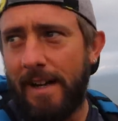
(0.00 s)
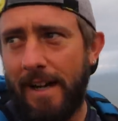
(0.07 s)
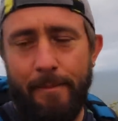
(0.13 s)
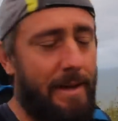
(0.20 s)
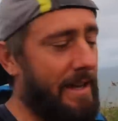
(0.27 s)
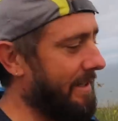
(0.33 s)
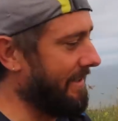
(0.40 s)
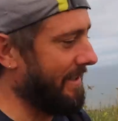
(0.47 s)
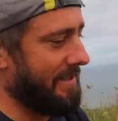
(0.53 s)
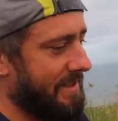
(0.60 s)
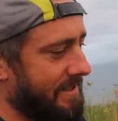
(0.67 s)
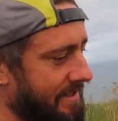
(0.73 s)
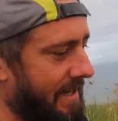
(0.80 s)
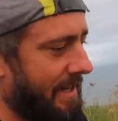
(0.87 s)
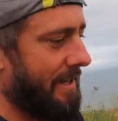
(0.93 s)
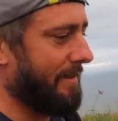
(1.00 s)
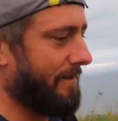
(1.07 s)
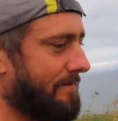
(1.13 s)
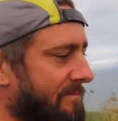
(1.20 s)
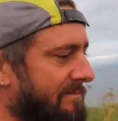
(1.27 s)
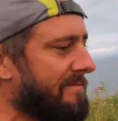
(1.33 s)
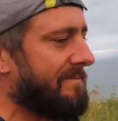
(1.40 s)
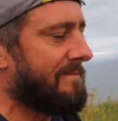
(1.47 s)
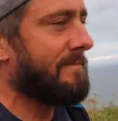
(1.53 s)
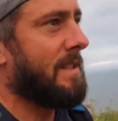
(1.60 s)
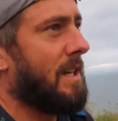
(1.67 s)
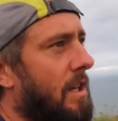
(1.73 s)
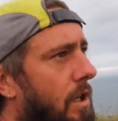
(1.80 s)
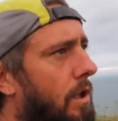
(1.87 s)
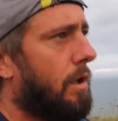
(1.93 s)
I mean, this is it.
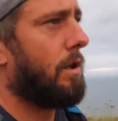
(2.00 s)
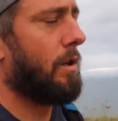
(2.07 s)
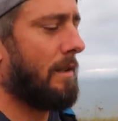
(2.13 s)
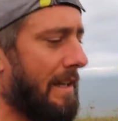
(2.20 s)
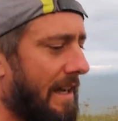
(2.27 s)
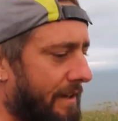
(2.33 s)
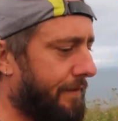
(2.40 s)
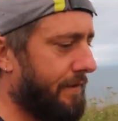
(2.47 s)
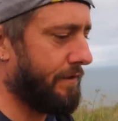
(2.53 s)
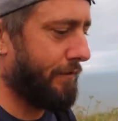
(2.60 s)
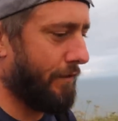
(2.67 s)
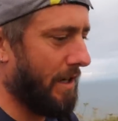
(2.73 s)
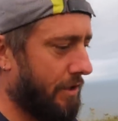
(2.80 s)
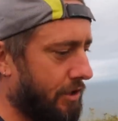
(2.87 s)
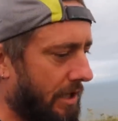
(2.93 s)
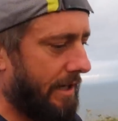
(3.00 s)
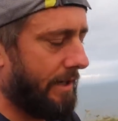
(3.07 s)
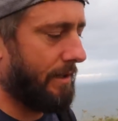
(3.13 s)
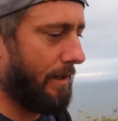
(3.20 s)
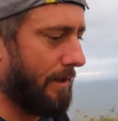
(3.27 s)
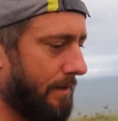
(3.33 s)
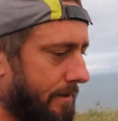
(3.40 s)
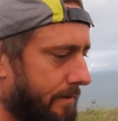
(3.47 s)
Life is fragile.